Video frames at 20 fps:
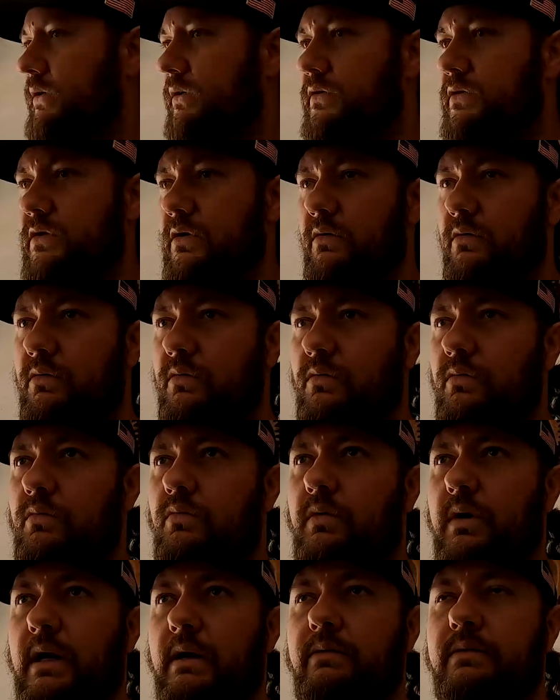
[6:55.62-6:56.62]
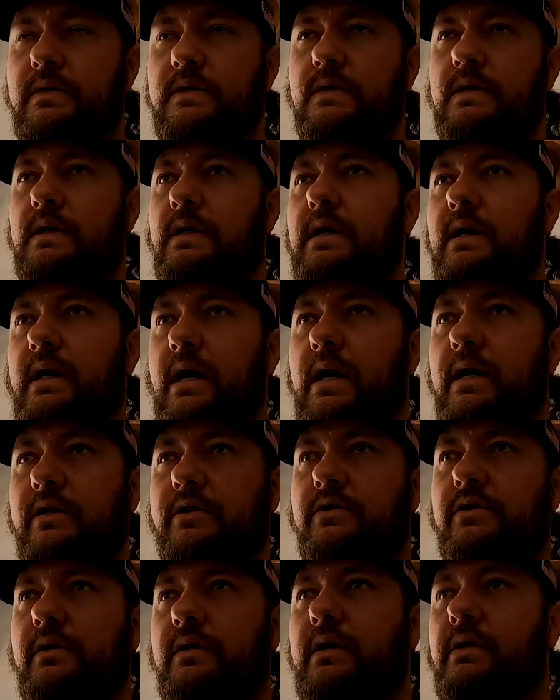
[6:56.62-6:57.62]
So what I was thinking
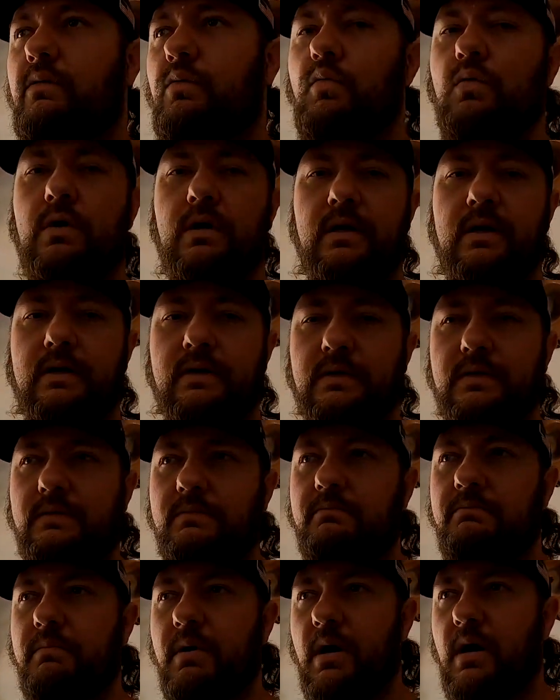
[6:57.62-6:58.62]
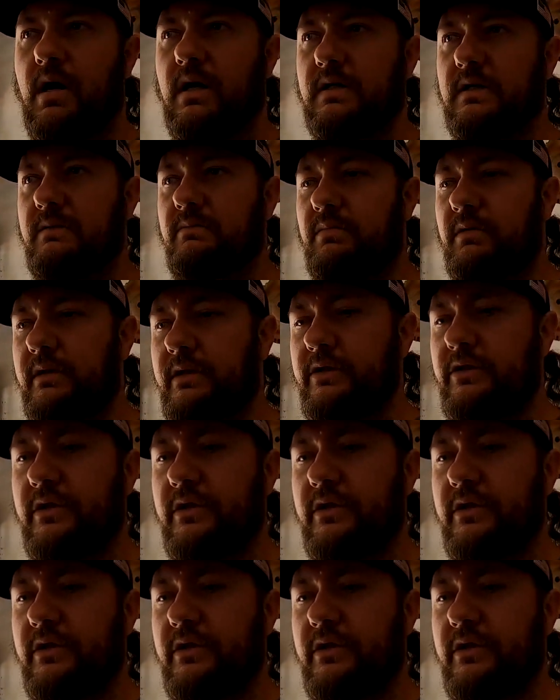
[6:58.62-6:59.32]
actually was possibly